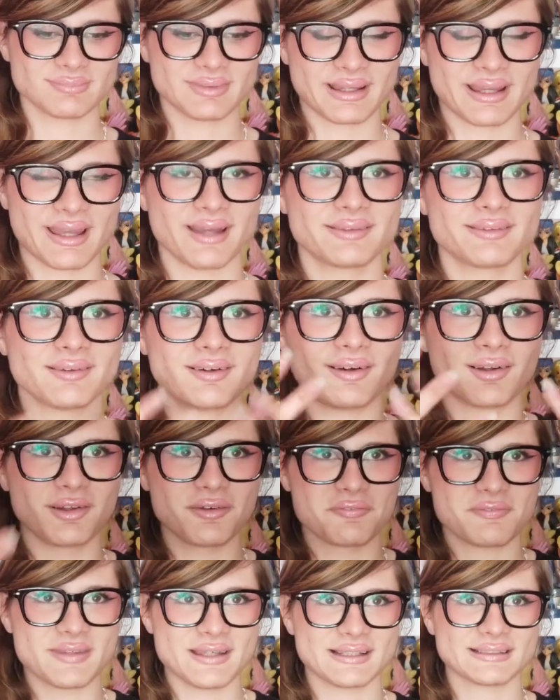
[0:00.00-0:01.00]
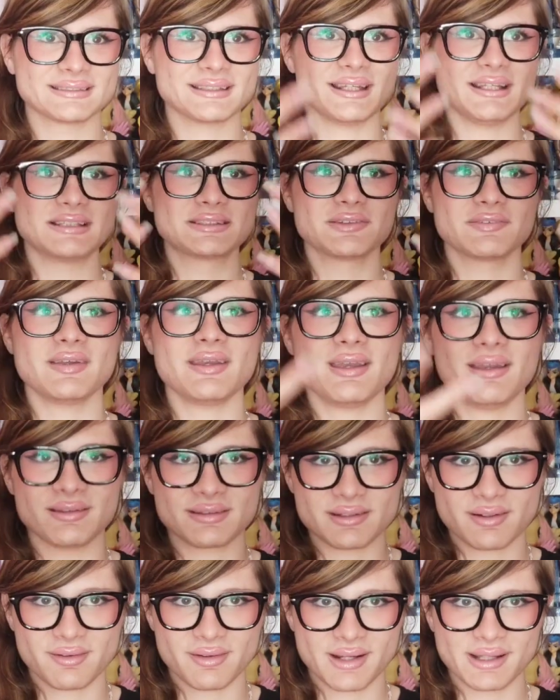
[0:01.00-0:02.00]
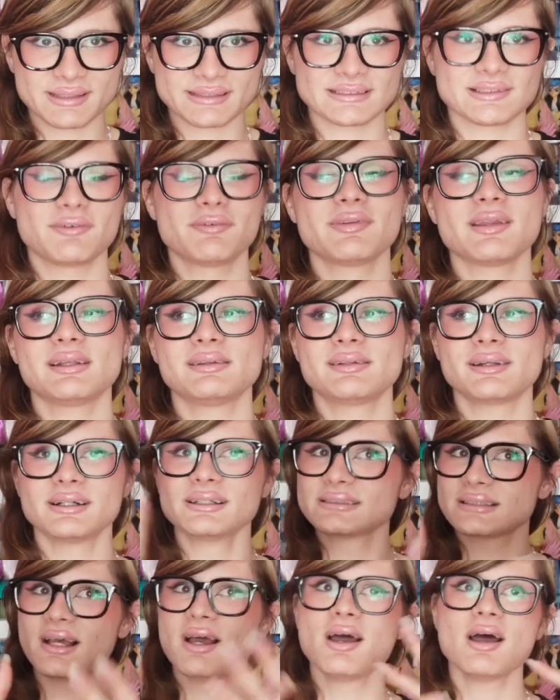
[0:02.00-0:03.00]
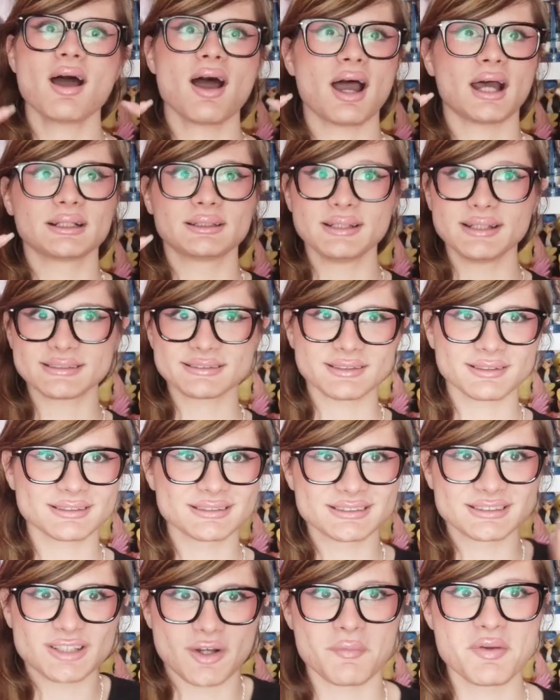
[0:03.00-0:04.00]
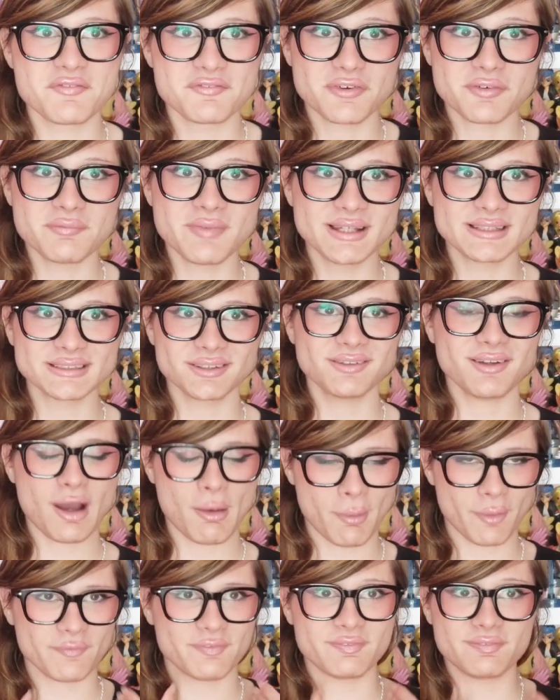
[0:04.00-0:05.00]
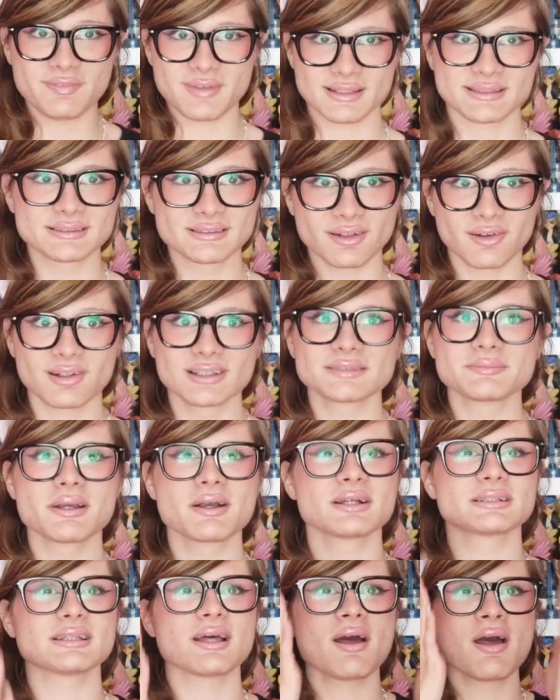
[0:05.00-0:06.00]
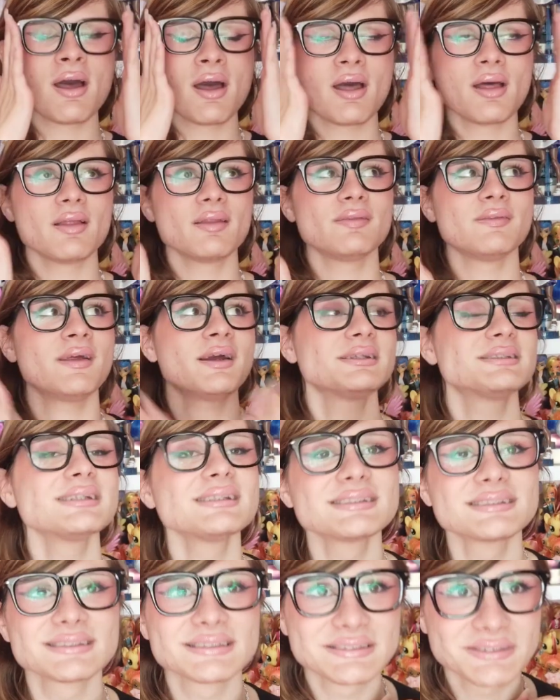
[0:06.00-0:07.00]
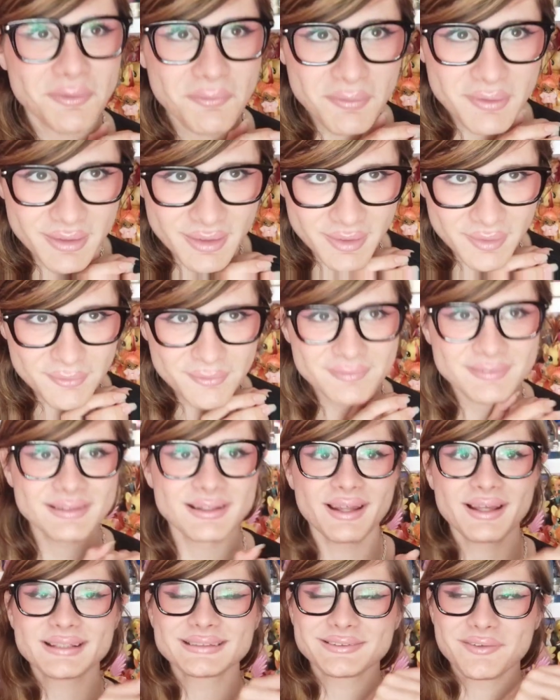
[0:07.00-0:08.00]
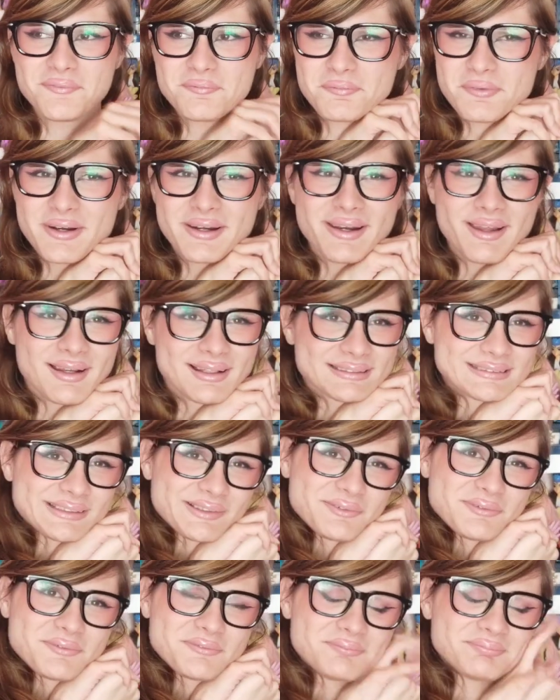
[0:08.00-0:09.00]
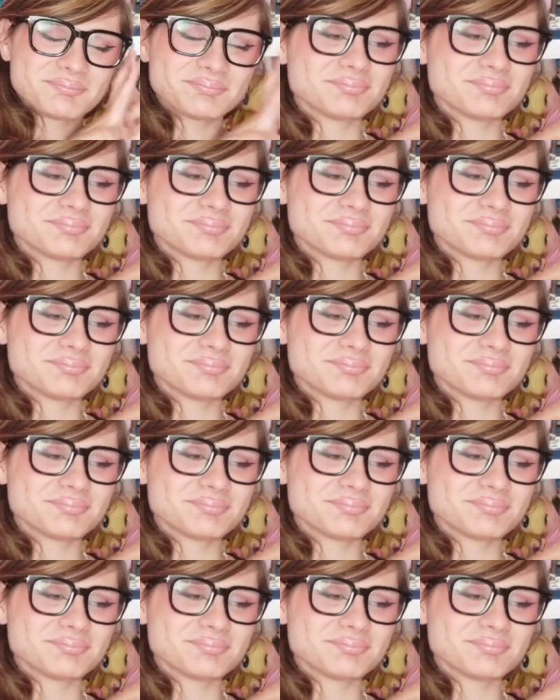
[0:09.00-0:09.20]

get all of this into the internet so that there's at least some information about these dolls, because they're just so cute and, like, so pretty and so,